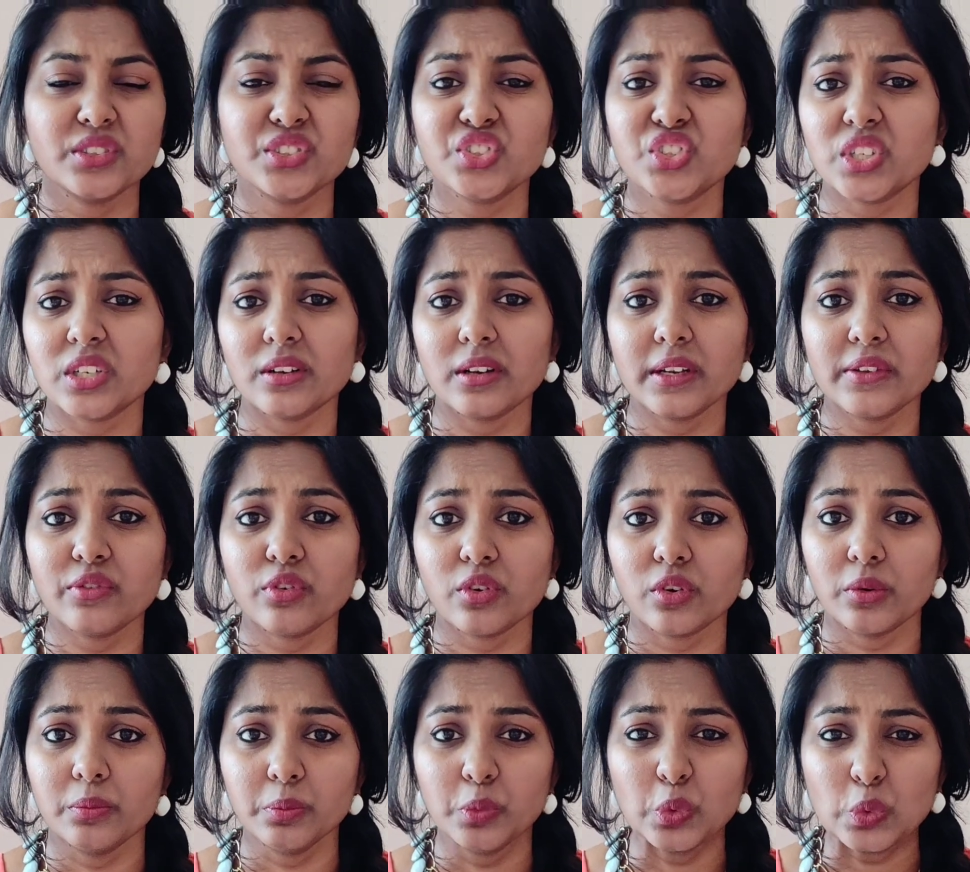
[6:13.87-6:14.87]
generally
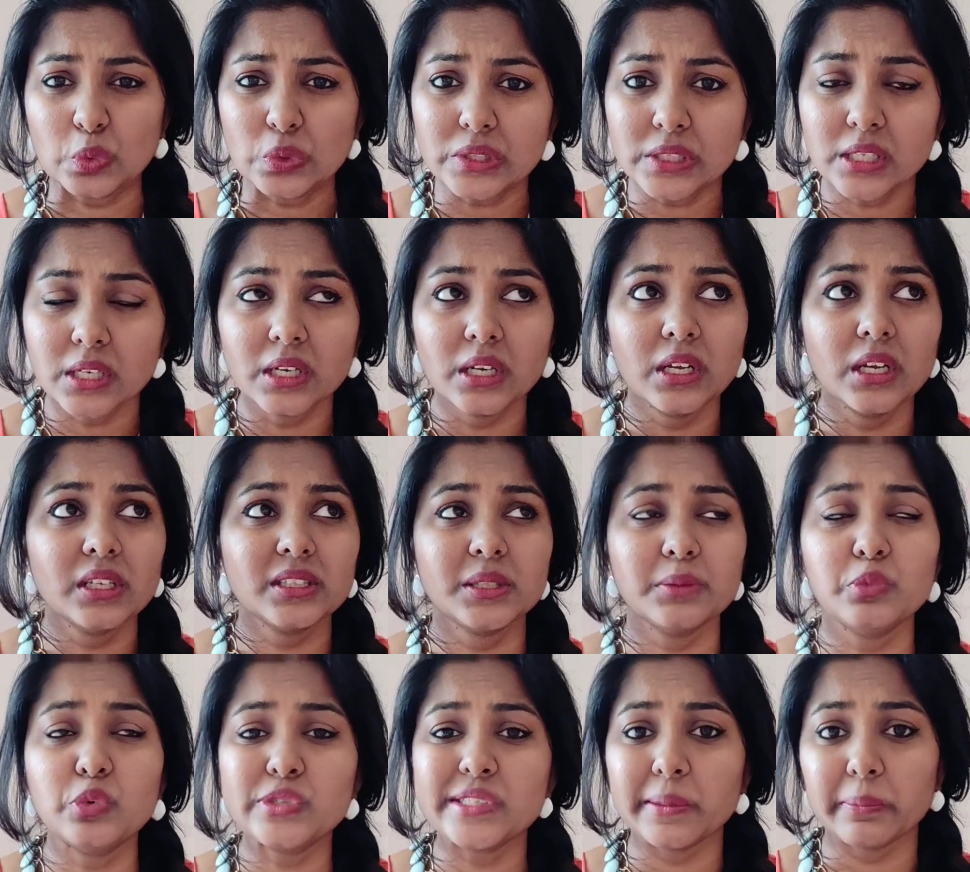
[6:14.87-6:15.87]
for mousse. The
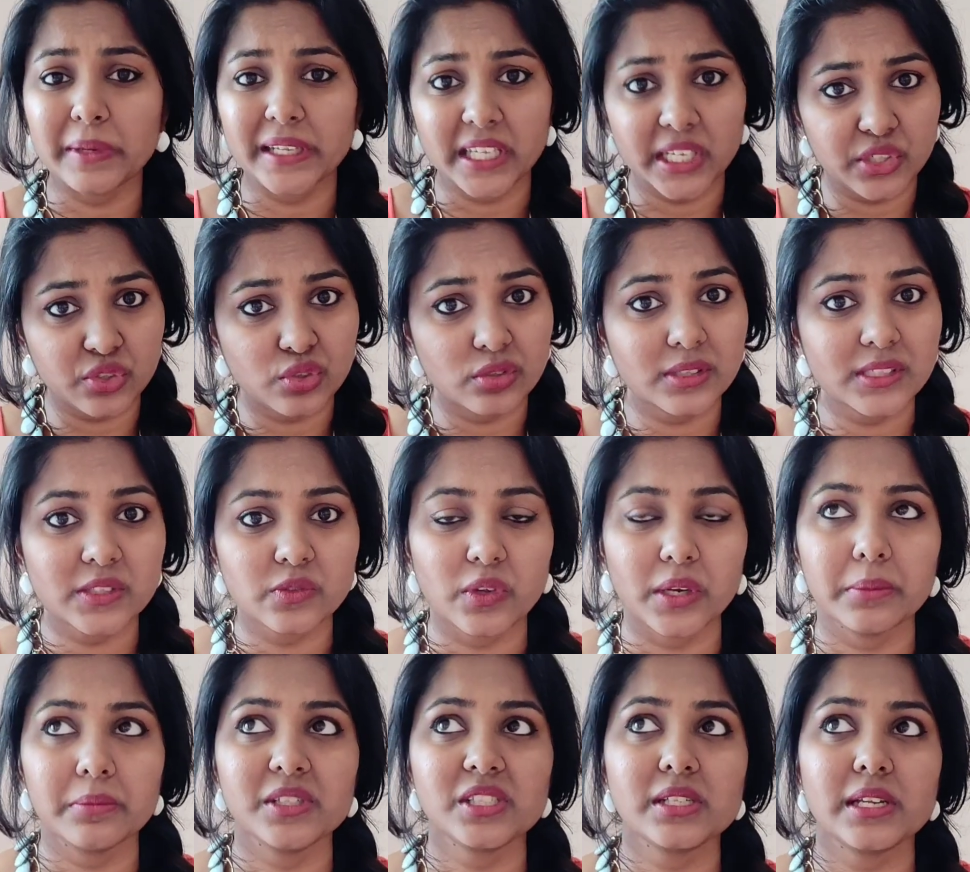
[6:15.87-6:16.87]
mousse application is
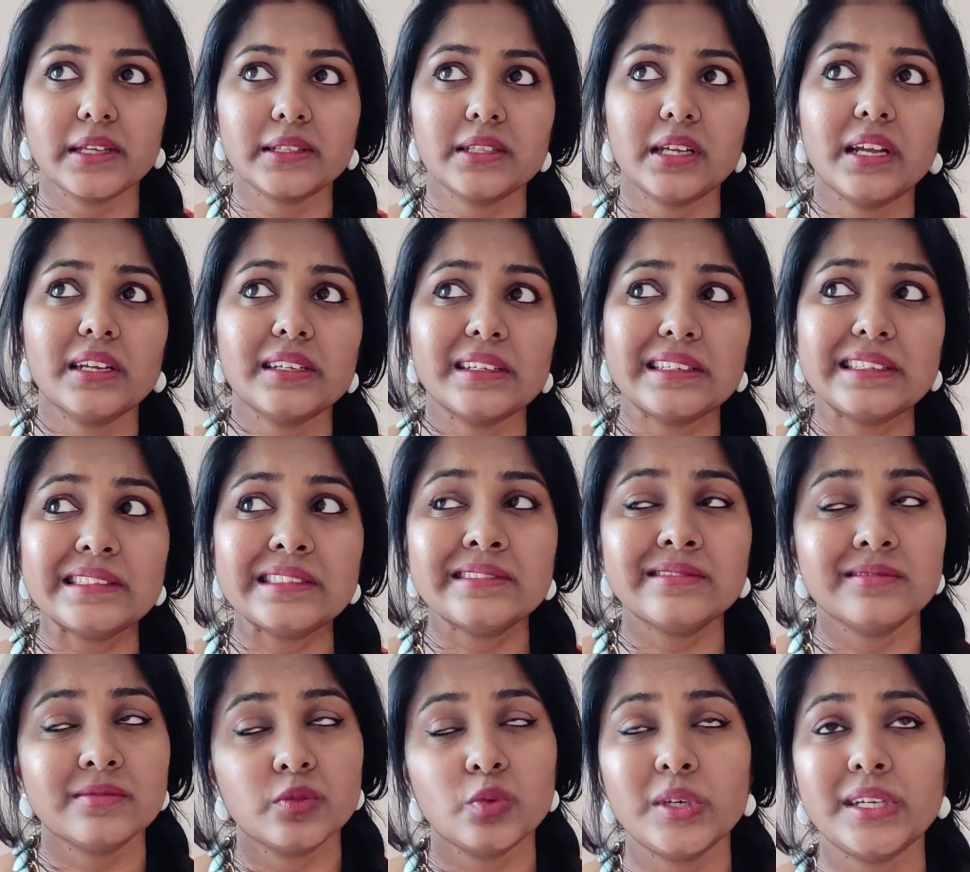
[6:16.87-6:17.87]
very much like that. In
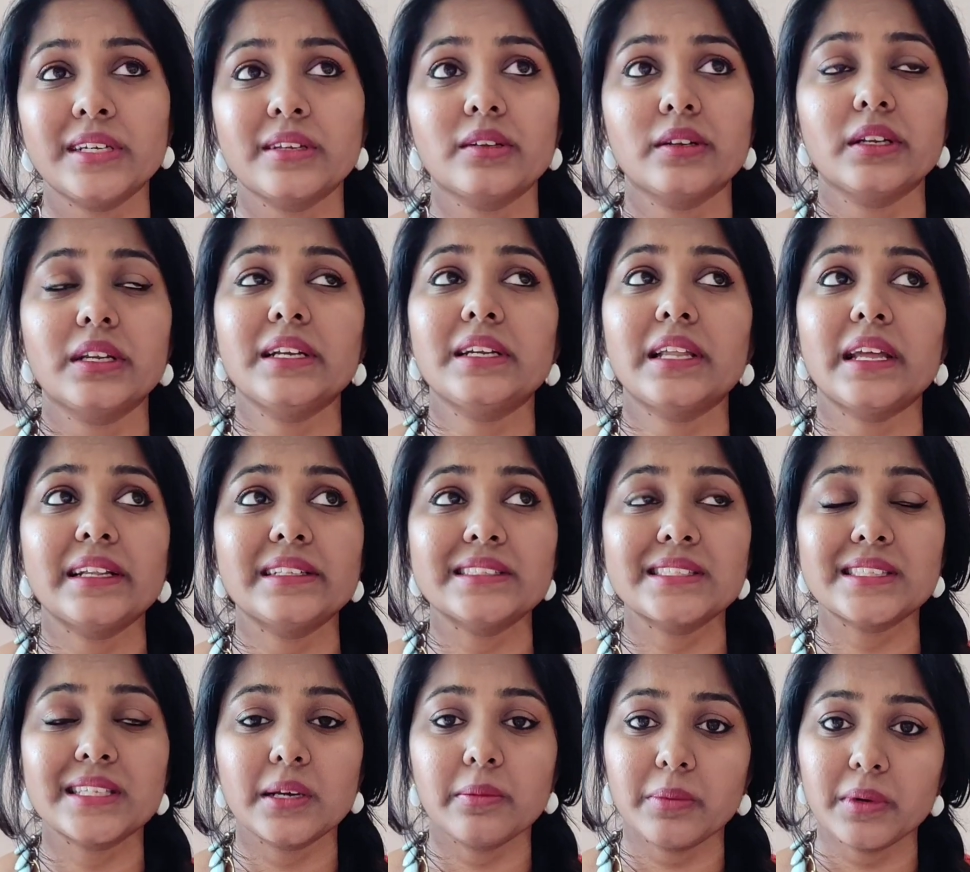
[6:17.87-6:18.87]
winter, it
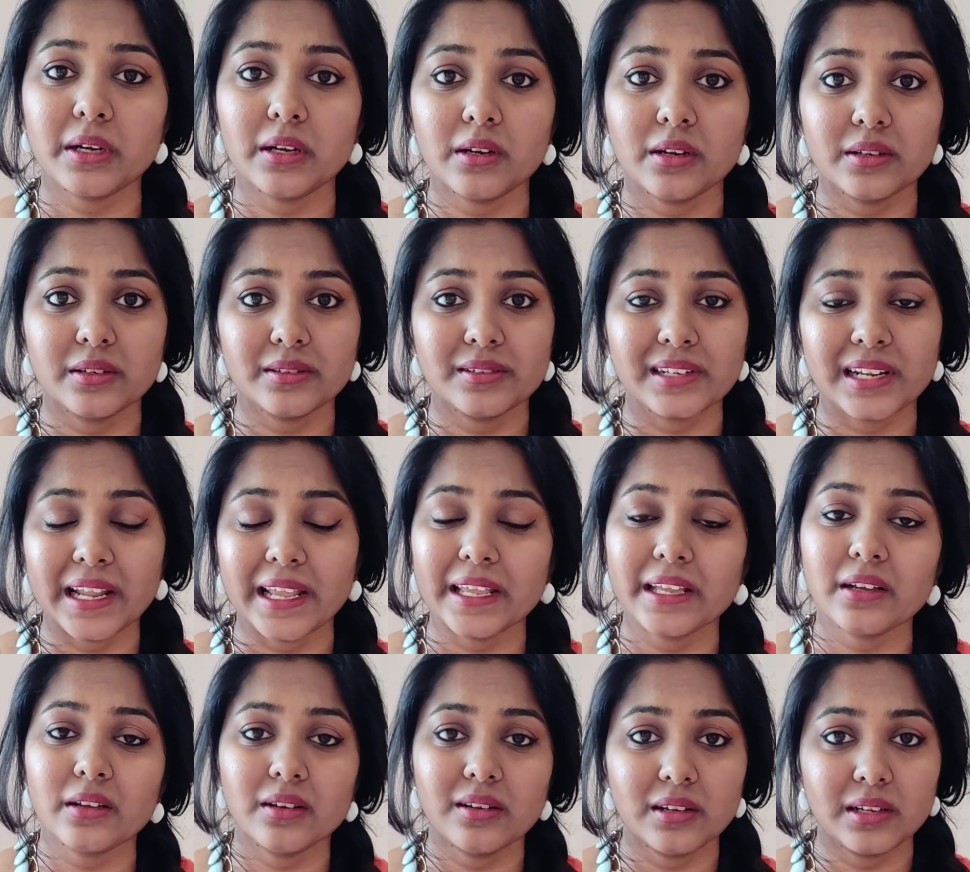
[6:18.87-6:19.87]
ends up drying
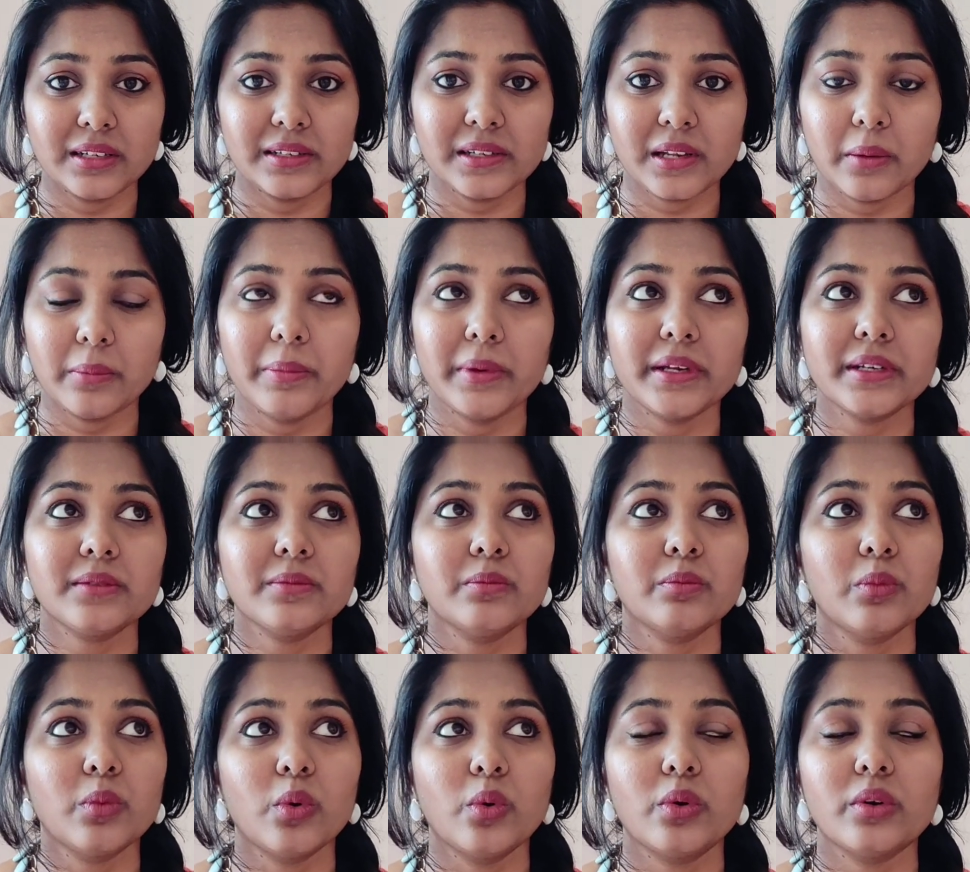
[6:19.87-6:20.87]
a little bit
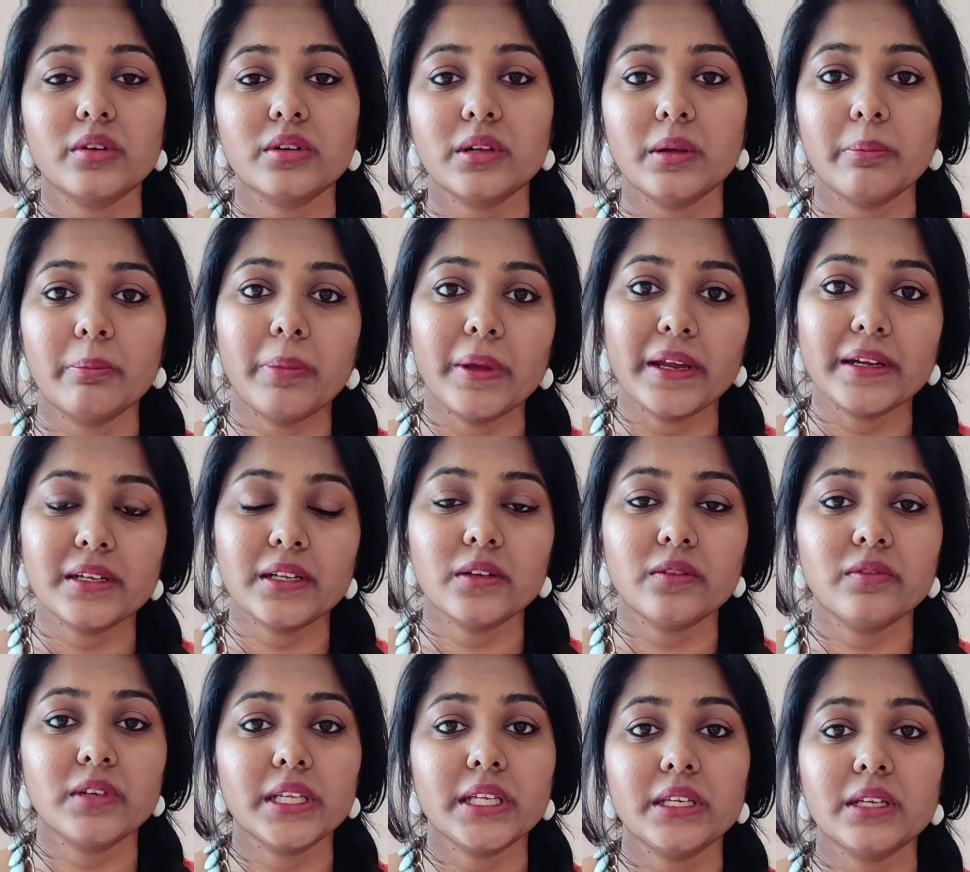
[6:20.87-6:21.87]
more
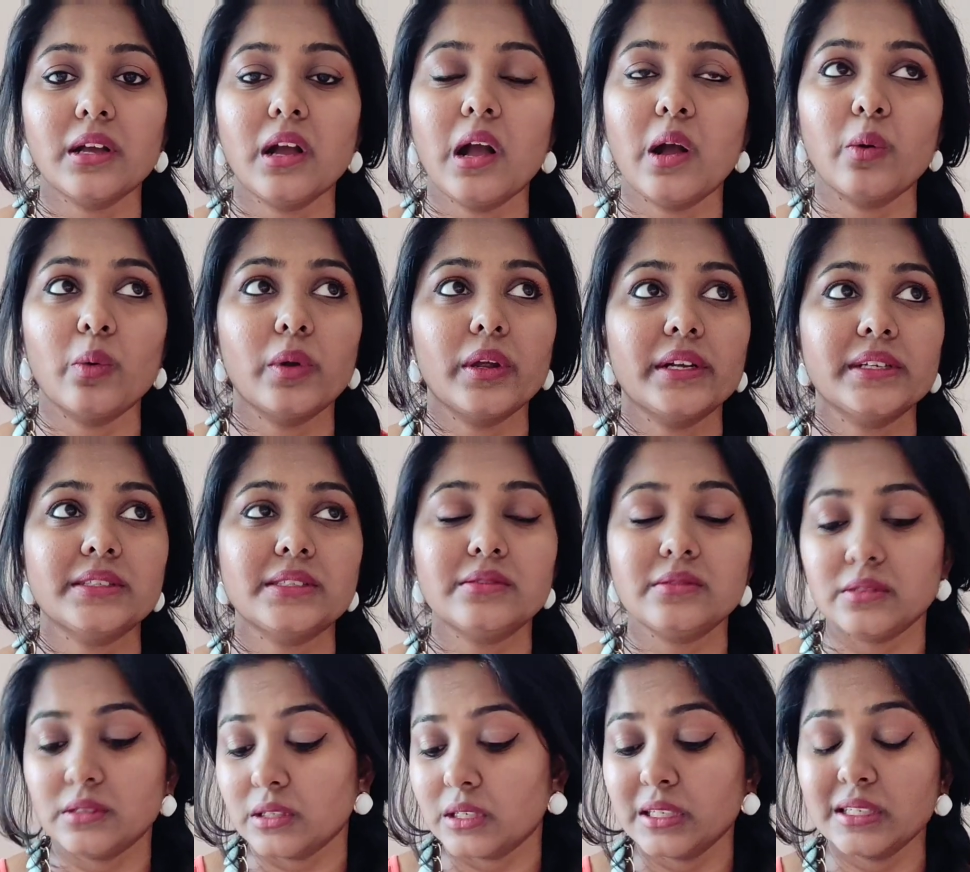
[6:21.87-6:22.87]
comparatively how it
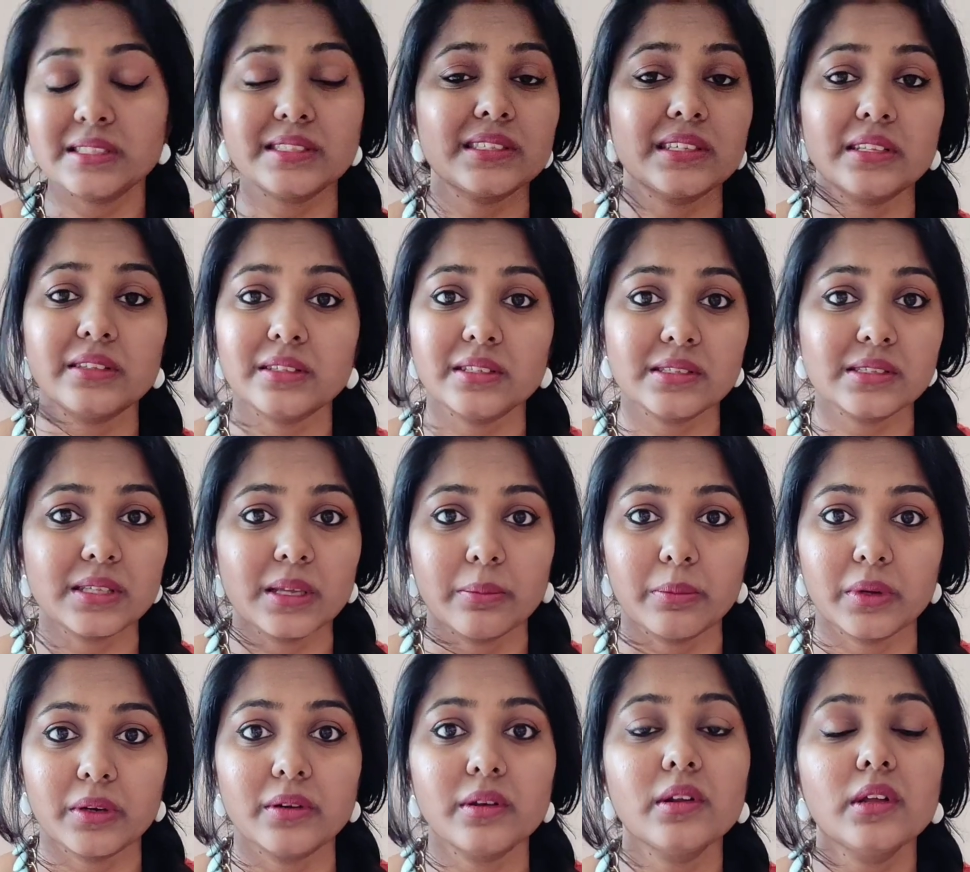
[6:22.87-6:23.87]
is in the
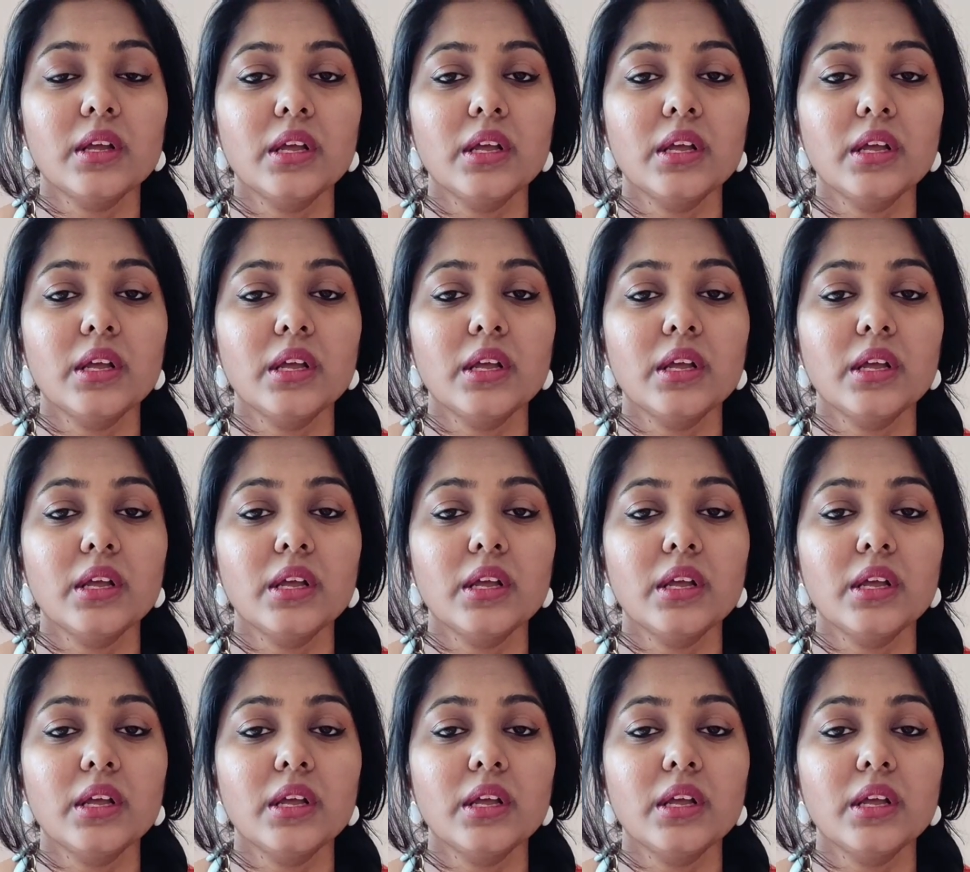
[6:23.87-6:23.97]
summer.